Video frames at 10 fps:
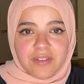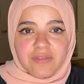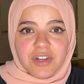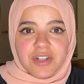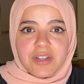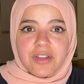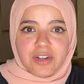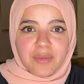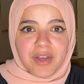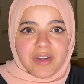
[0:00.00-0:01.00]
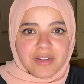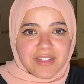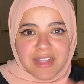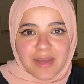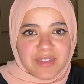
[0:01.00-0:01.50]
Convert, learn about it.
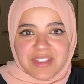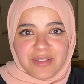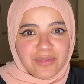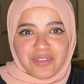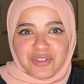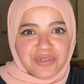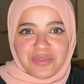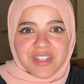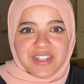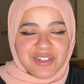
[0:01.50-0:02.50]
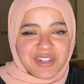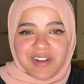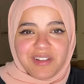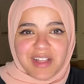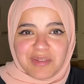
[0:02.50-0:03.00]
Islam is the true religion.
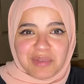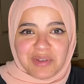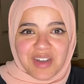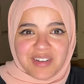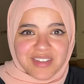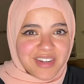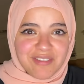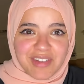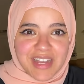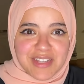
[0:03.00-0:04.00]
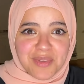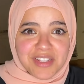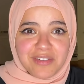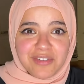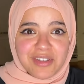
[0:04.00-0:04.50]
It'll help you out in every
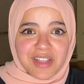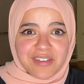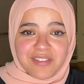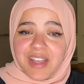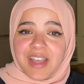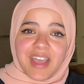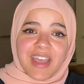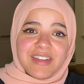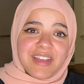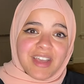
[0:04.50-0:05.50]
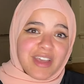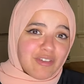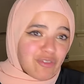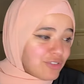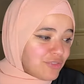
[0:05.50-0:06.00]
aspect of your life. And
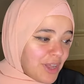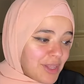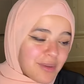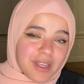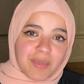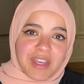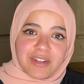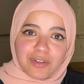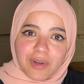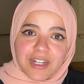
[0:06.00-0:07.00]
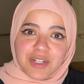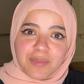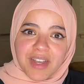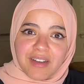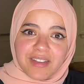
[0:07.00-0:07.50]
if you're following me and you're
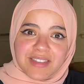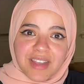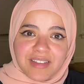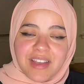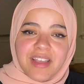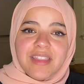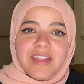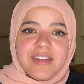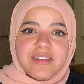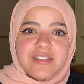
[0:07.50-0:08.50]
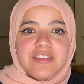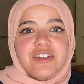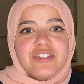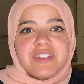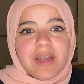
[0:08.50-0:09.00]
watching my content, then
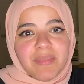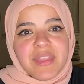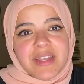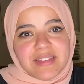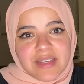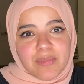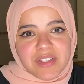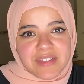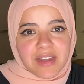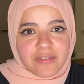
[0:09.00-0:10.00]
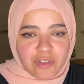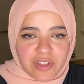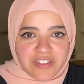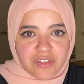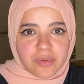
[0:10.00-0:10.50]
there's something deep inside of
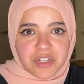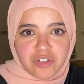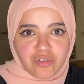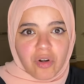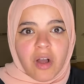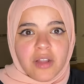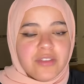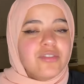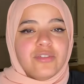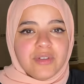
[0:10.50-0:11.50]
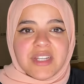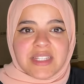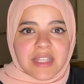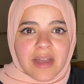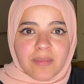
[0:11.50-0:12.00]
you that's already drawn to
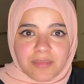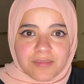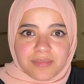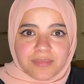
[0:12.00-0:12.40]
Islam.